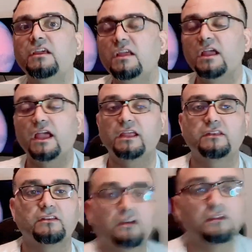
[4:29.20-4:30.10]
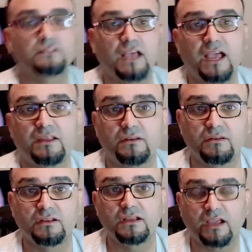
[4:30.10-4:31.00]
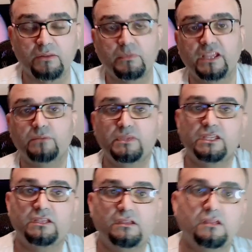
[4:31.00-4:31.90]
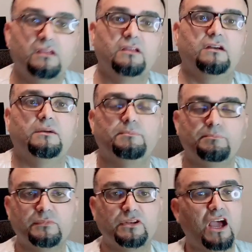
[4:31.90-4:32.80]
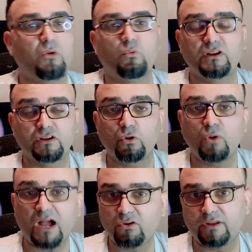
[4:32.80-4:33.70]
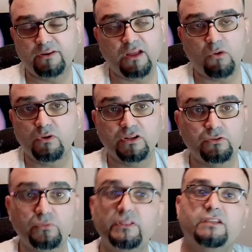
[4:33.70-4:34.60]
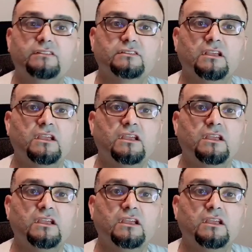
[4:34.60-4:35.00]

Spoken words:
And that kind of made me not want to go out and not want to do things.